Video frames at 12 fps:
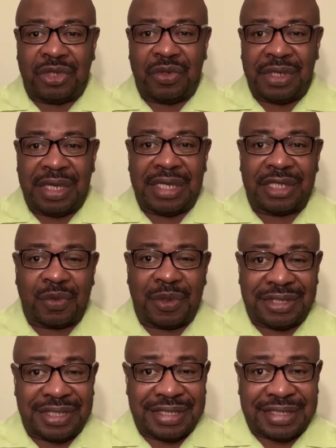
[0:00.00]
you need. It's
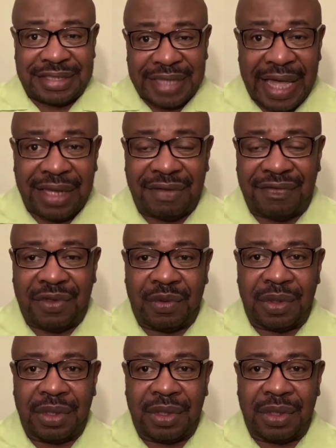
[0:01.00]
what's inside of you.